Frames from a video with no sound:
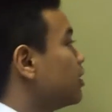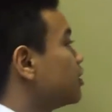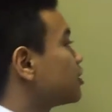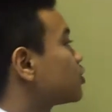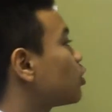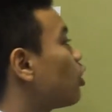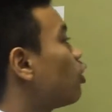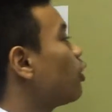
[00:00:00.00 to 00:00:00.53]

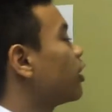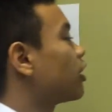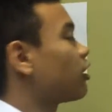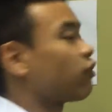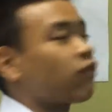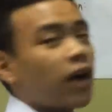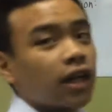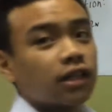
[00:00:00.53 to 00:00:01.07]
So in our
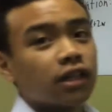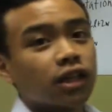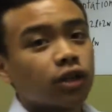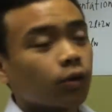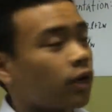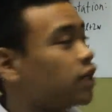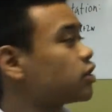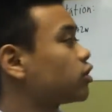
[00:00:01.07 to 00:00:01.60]
final
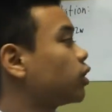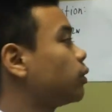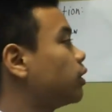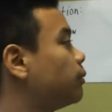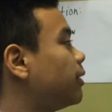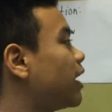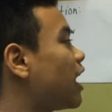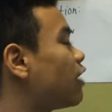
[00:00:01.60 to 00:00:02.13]
equation, we'll
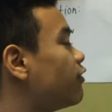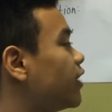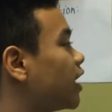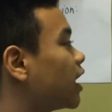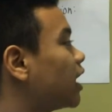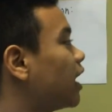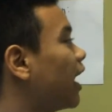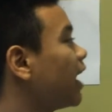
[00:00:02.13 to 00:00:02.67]
be
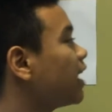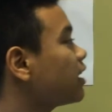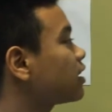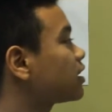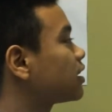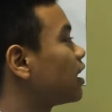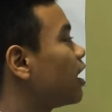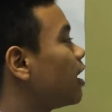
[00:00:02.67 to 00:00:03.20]
having
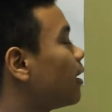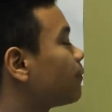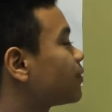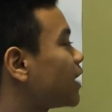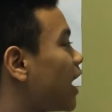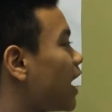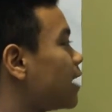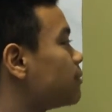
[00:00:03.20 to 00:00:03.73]
length
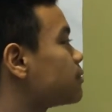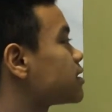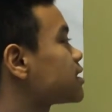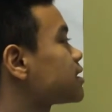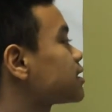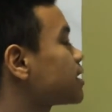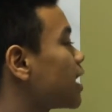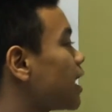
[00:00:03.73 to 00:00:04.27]

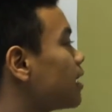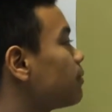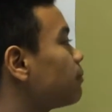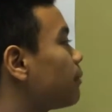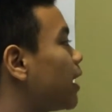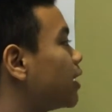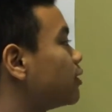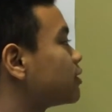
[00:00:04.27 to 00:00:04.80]
times 10
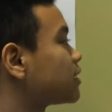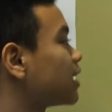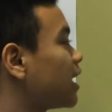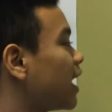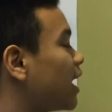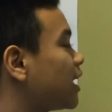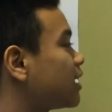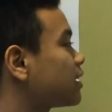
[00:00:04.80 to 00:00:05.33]
minus
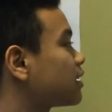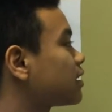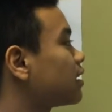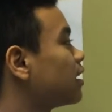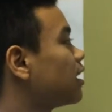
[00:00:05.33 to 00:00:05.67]
length